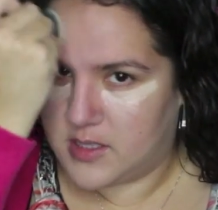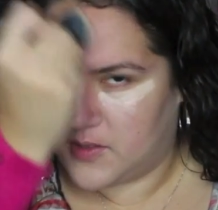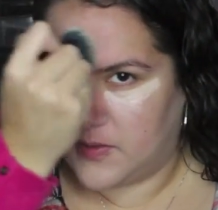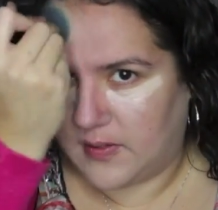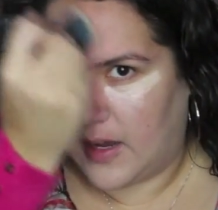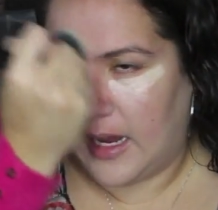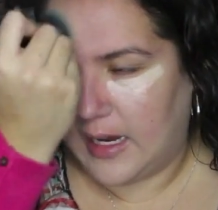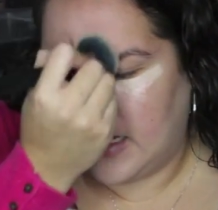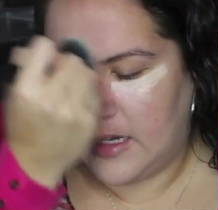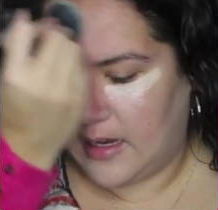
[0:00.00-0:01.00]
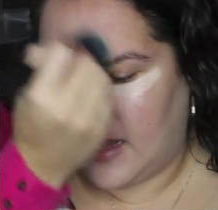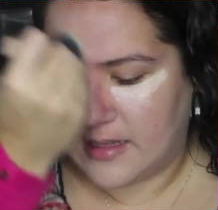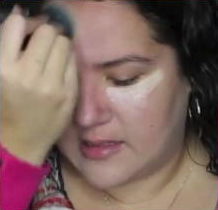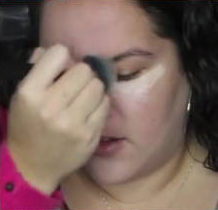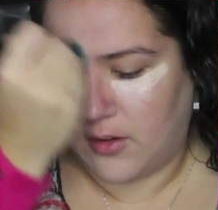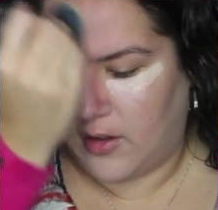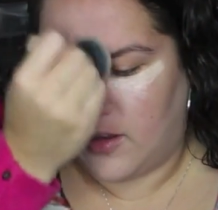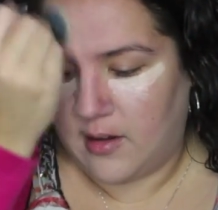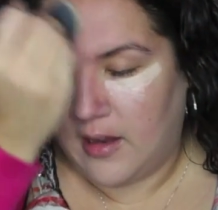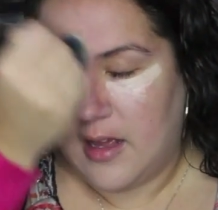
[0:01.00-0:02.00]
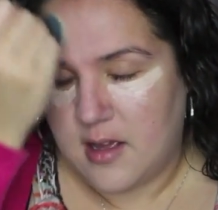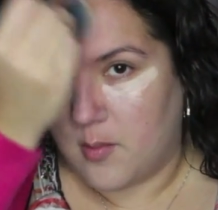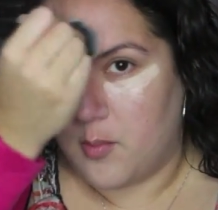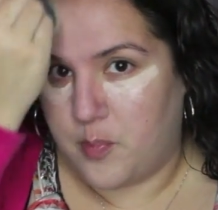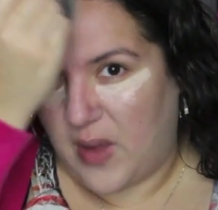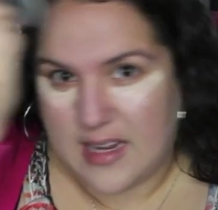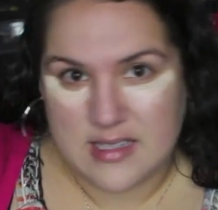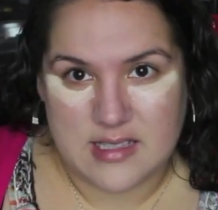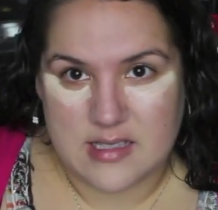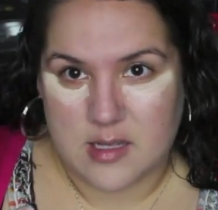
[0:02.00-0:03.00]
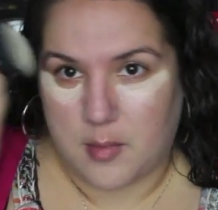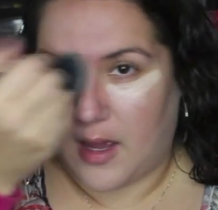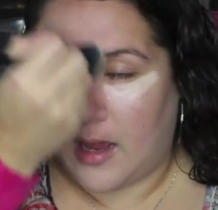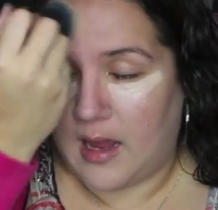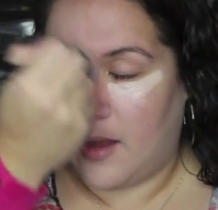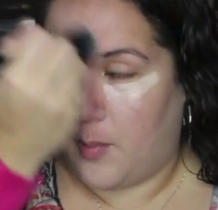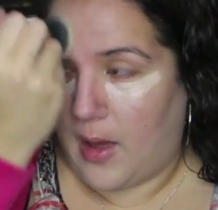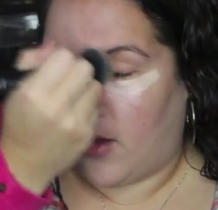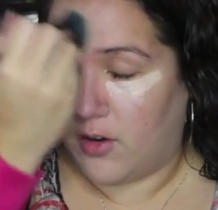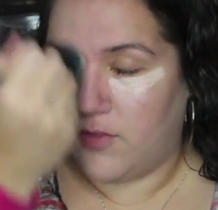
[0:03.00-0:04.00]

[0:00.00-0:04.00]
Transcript: fine as a good base to my powder